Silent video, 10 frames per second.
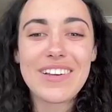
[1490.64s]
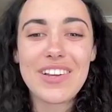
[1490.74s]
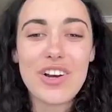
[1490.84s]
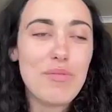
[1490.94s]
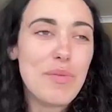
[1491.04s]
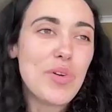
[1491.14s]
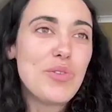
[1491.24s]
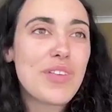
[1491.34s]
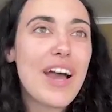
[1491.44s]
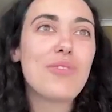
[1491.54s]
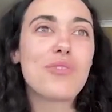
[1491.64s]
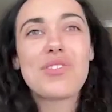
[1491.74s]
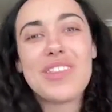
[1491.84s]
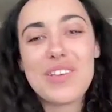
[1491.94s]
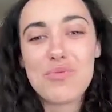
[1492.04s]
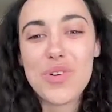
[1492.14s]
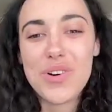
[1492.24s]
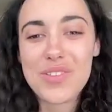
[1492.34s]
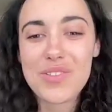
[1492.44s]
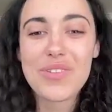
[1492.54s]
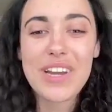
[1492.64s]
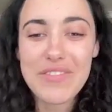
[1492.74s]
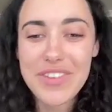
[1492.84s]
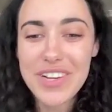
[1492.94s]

and I can't remember whose house this was or whatever.